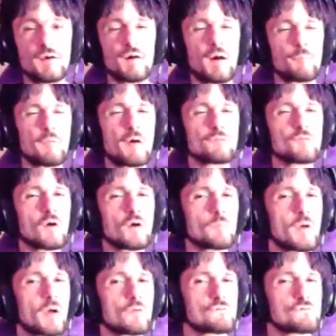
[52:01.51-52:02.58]
I'm not talking
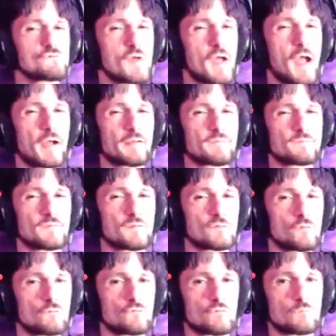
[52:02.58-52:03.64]
about Jack as in
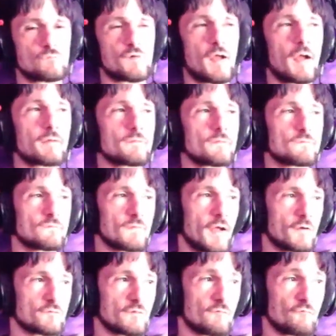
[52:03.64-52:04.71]
YouTube Jack. This is
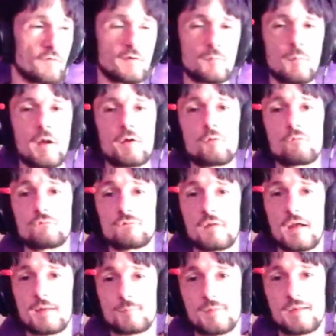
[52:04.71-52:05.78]
actually a friend of mine whose
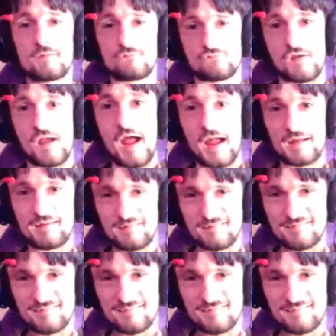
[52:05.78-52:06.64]
name is Jack.